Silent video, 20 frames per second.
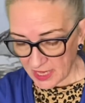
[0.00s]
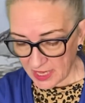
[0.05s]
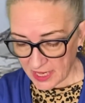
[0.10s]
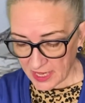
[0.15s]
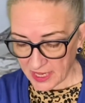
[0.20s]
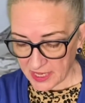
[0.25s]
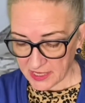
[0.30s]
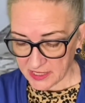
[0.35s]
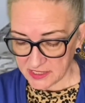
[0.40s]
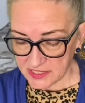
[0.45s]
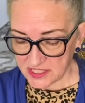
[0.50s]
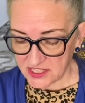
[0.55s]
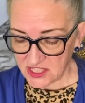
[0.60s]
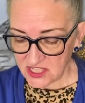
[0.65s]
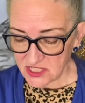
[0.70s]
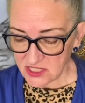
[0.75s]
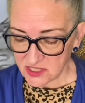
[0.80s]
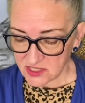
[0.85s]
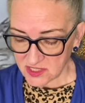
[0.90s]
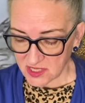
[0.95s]
And
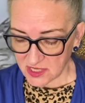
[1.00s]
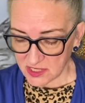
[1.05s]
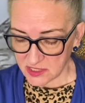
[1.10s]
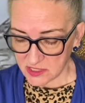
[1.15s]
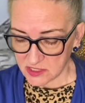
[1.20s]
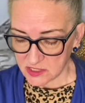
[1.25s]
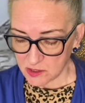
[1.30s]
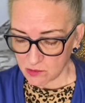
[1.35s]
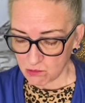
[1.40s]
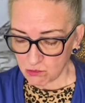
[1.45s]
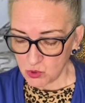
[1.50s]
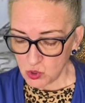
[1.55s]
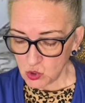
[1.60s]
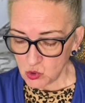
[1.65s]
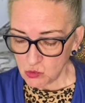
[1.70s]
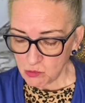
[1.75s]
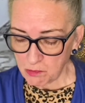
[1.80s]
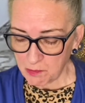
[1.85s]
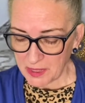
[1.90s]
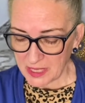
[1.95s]
this says,
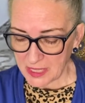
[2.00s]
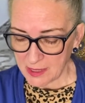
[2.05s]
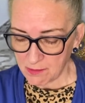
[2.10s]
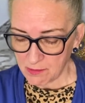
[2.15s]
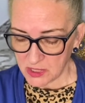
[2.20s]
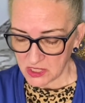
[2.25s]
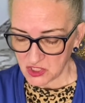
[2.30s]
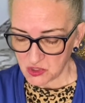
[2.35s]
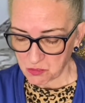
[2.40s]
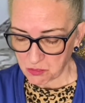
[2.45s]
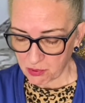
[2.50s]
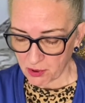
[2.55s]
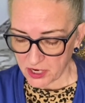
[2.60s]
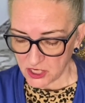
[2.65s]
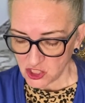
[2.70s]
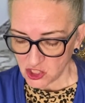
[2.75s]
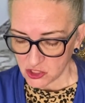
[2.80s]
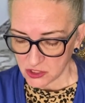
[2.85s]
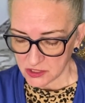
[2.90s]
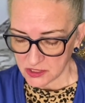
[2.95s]
Moonbeam is
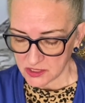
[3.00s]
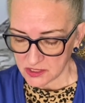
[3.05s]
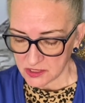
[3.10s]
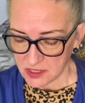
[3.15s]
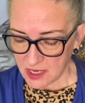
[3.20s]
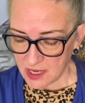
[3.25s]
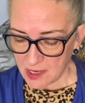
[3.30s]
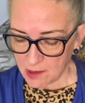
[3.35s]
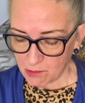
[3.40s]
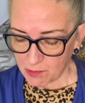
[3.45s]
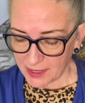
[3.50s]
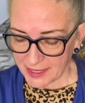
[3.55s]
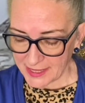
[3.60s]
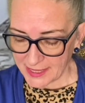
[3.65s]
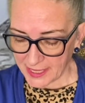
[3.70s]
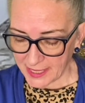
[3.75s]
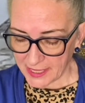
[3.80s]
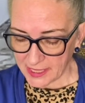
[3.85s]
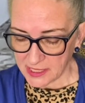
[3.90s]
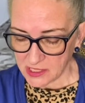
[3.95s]
precious by
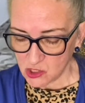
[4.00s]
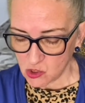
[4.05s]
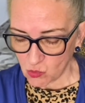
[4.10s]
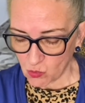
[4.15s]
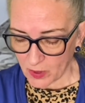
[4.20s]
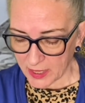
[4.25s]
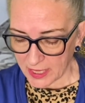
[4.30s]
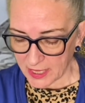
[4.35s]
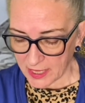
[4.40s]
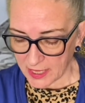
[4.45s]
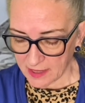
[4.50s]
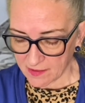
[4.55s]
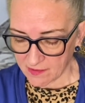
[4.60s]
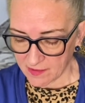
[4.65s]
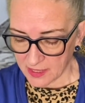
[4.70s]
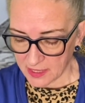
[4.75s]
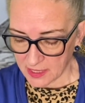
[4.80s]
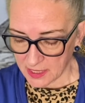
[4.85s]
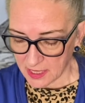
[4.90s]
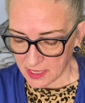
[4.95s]
lighting the way in
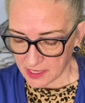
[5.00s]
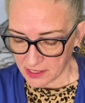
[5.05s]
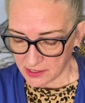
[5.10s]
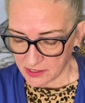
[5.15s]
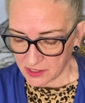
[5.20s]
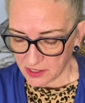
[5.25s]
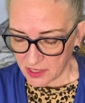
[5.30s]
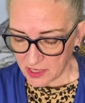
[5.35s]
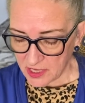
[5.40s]
the night.